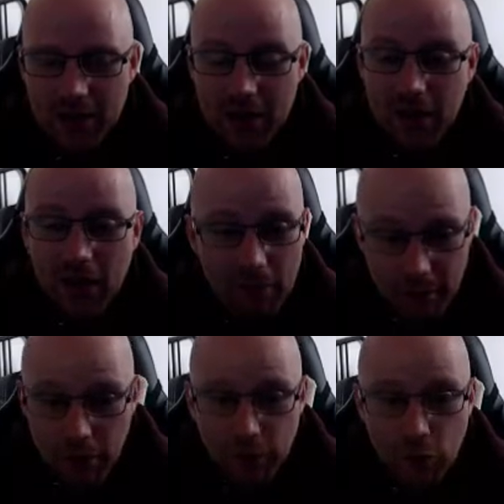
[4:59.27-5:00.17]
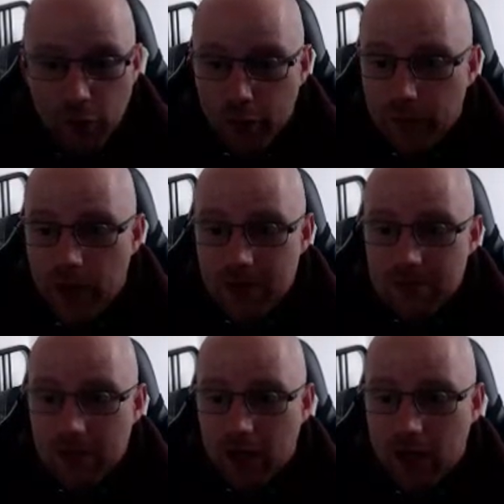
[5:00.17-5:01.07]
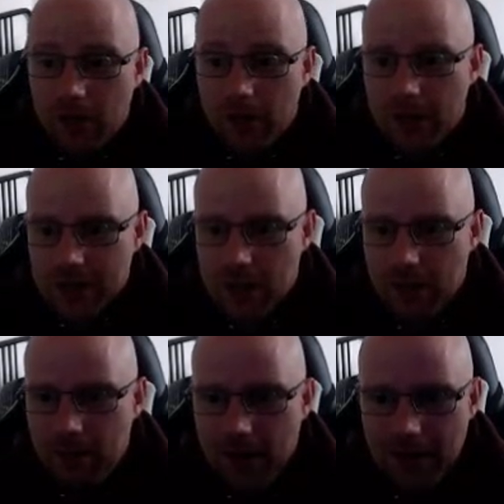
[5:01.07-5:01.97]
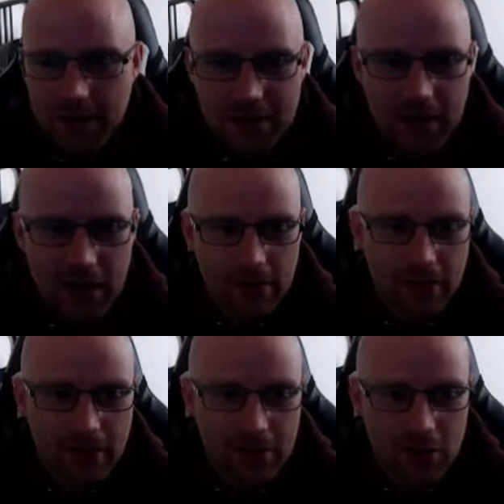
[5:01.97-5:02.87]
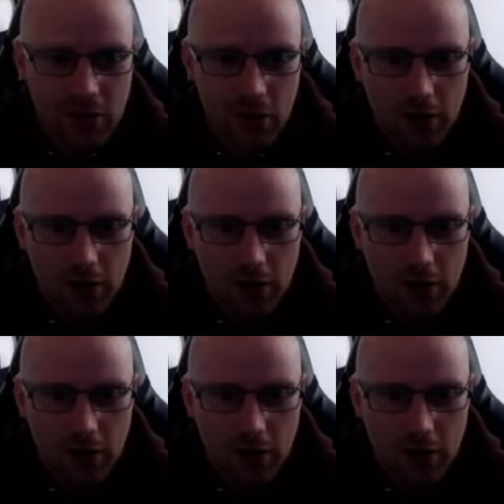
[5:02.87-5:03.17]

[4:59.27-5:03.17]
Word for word: I have now four non-reds in my club. That's how bad this account has got.